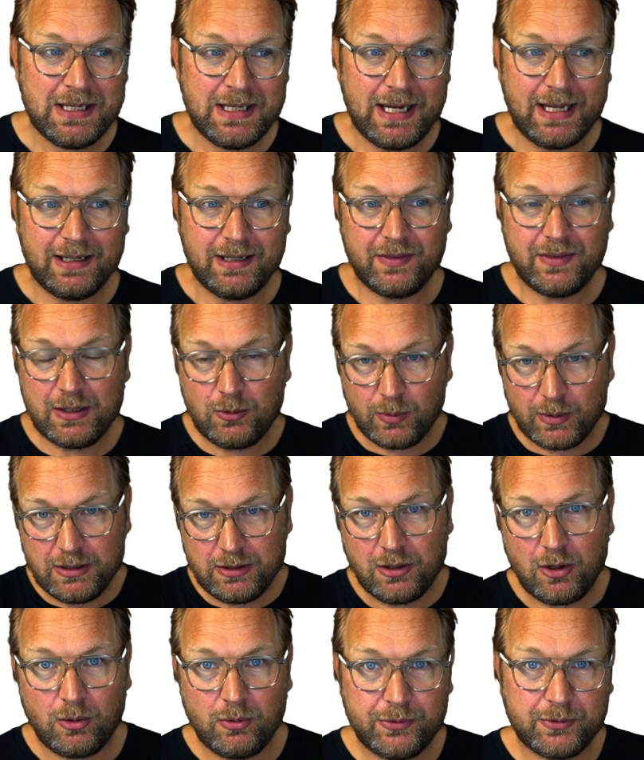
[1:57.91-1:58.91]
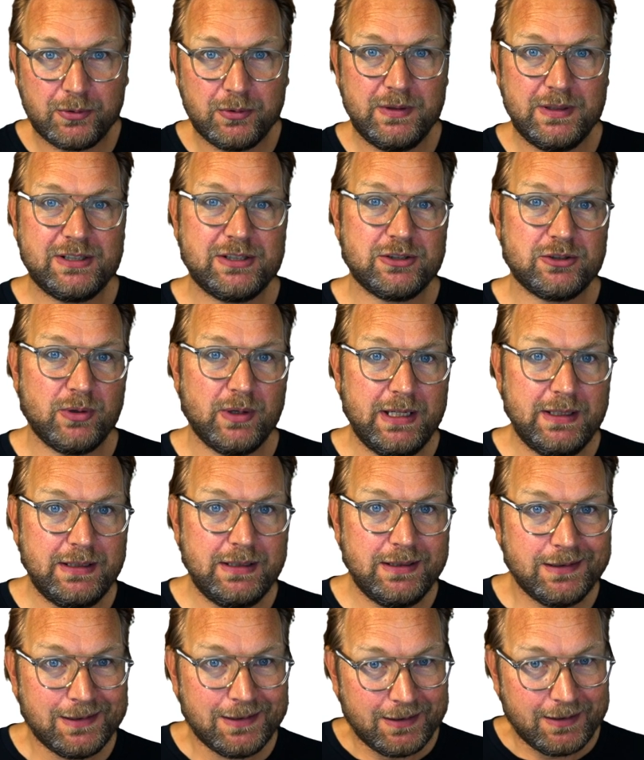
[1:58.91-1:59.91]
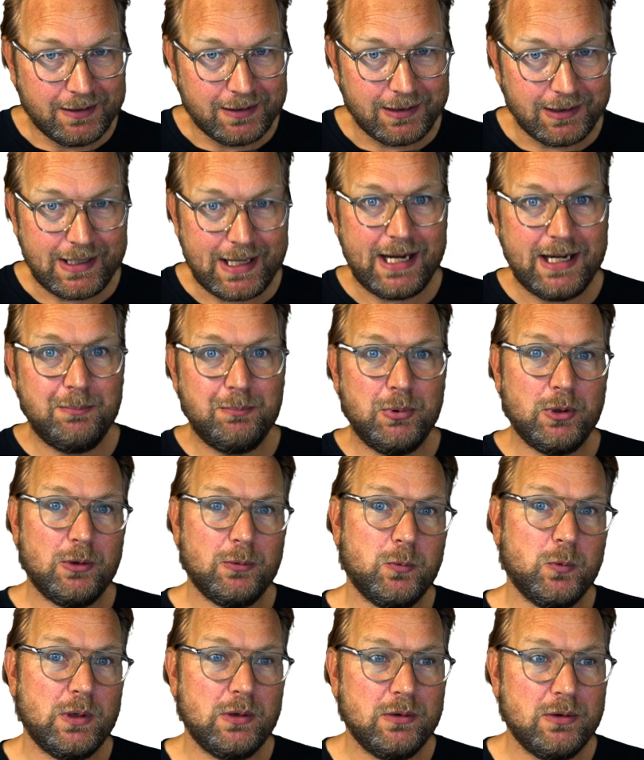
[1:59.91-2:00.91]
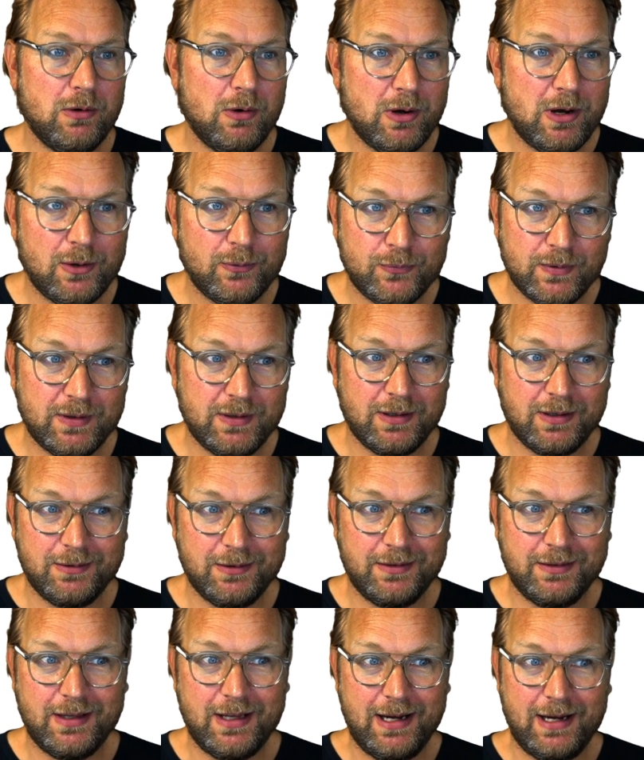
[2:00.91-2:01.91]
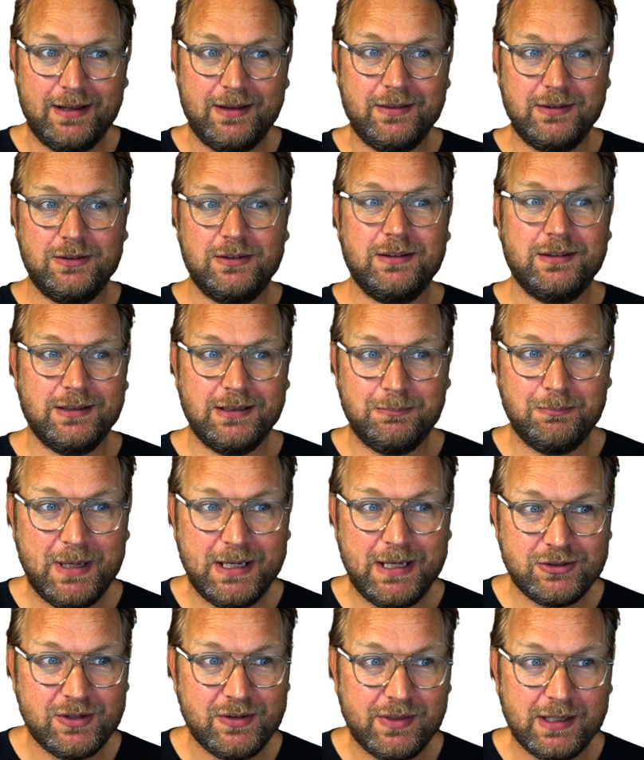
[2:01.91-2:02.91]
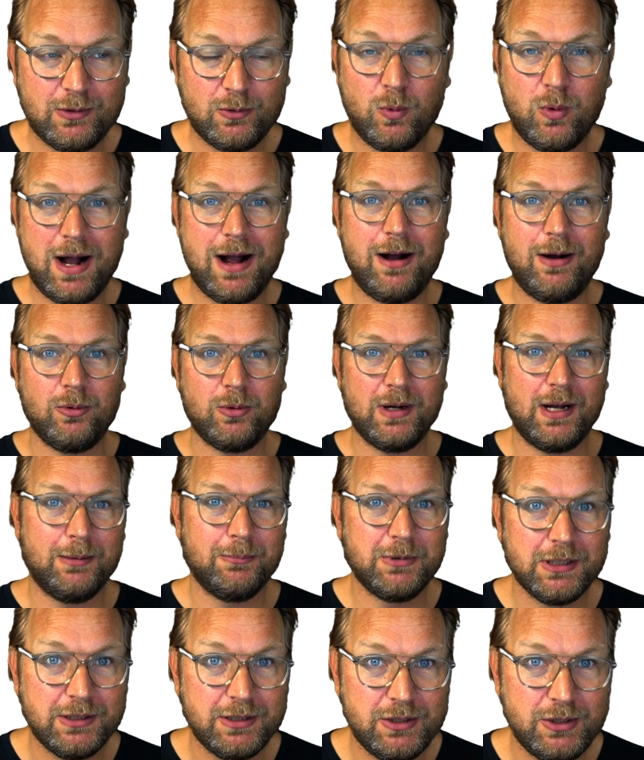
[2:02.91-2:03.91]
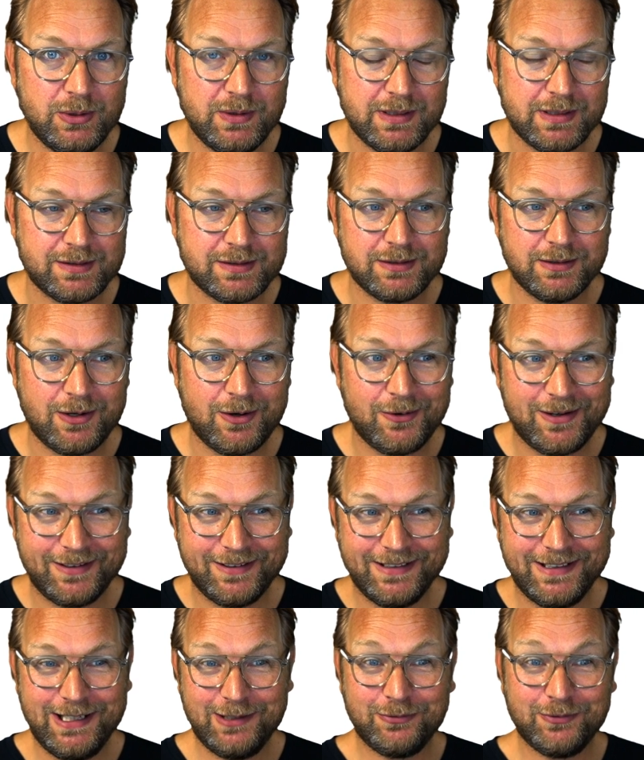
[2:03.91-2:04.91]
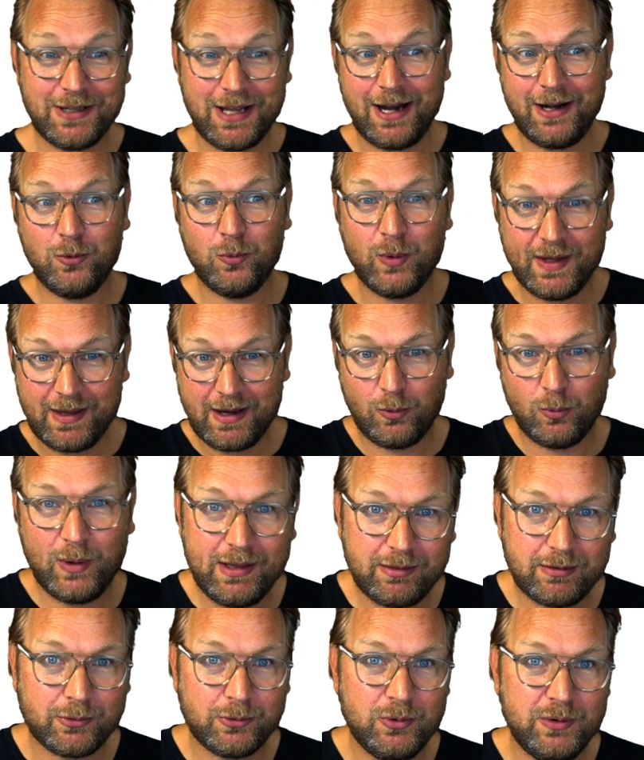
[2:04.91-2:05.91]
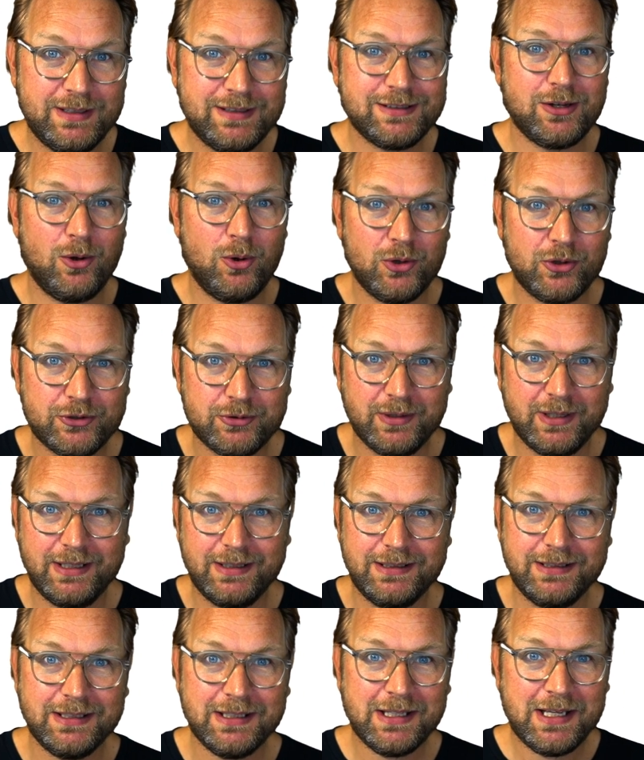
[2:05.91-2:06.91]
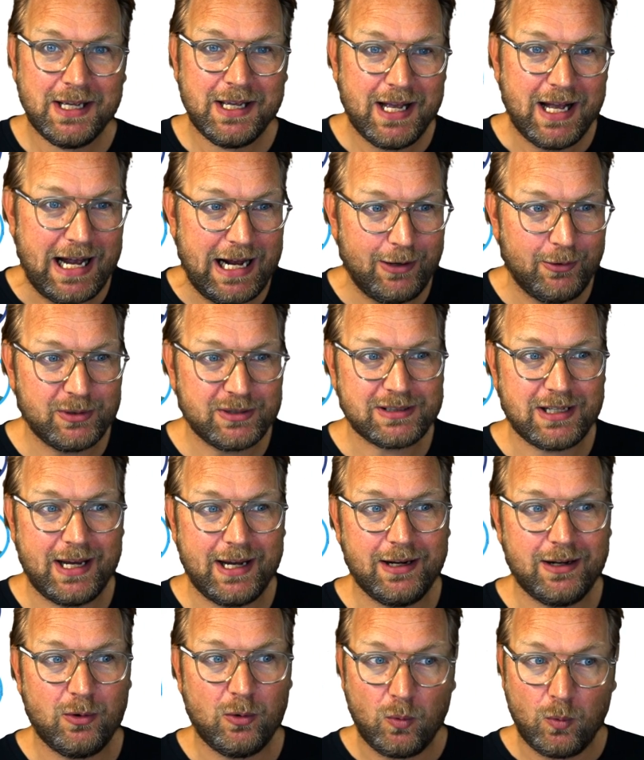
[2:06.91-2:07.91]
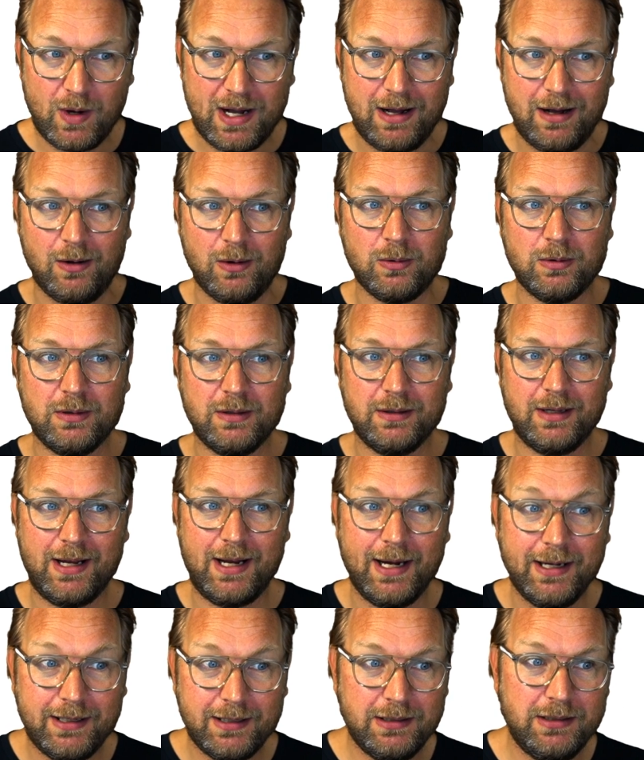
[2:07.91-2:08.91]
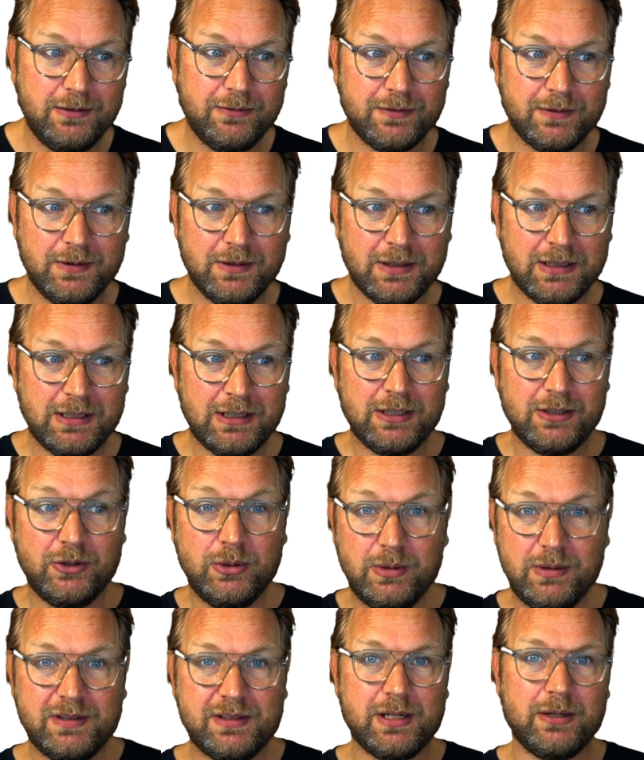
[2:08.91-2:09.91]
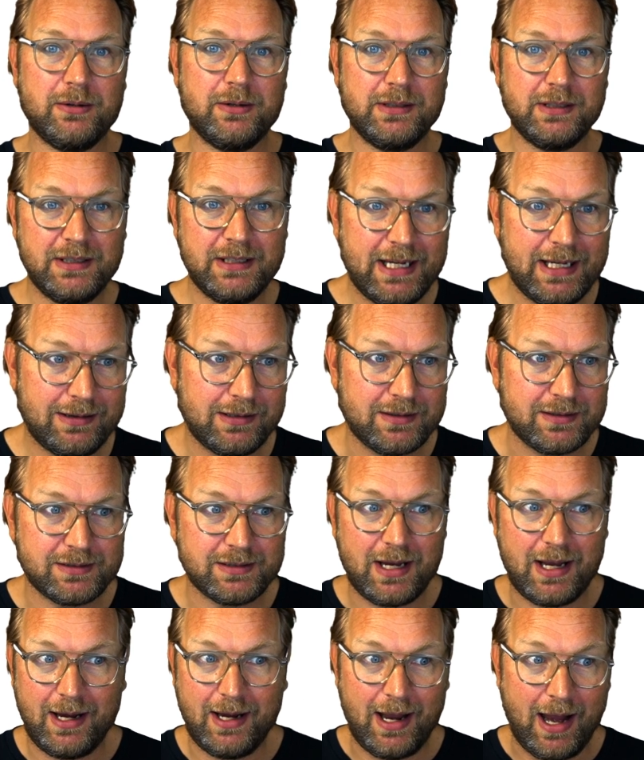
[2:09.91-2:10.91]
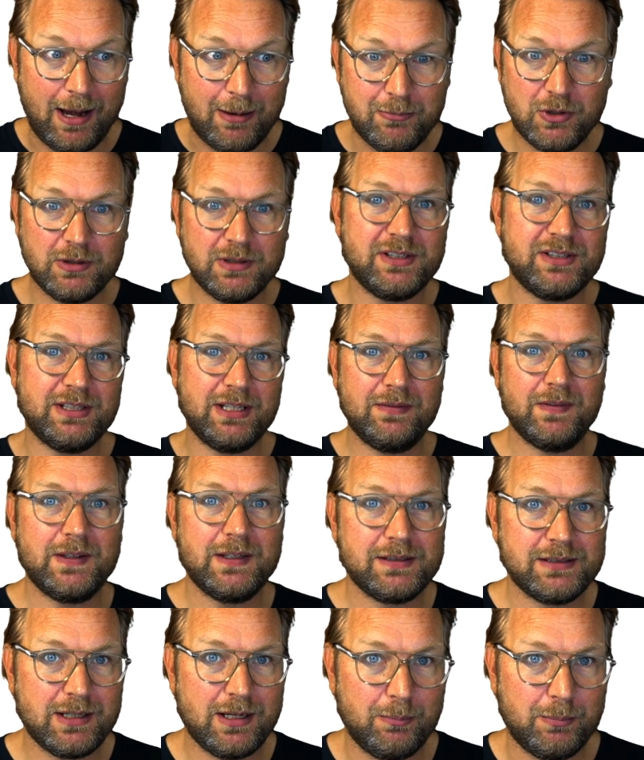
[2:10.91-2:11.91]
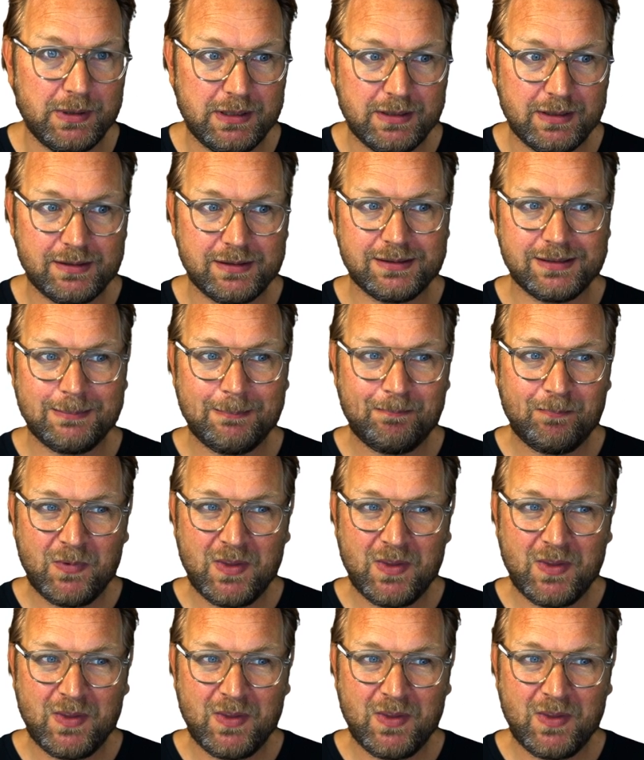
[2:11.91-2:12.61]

And I think when you go through this training, a light bulb will go off uh, and it you think, wow, I'm going to do this. You know, even I, when I went through this whole training, I was like, wow, I can even do this here in the Netherlands. I, am going to set this up because,